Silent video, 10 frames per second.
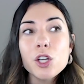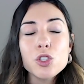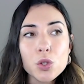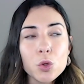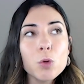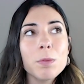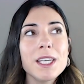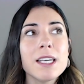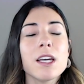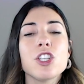to
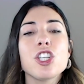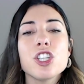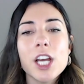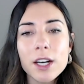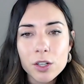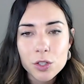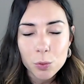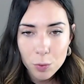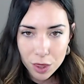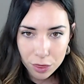be shared
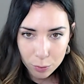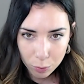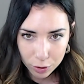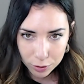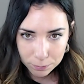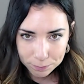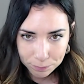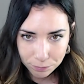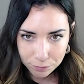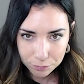with the world,
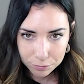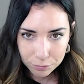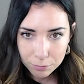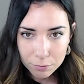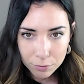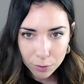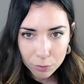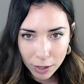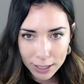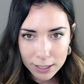
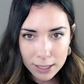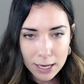right?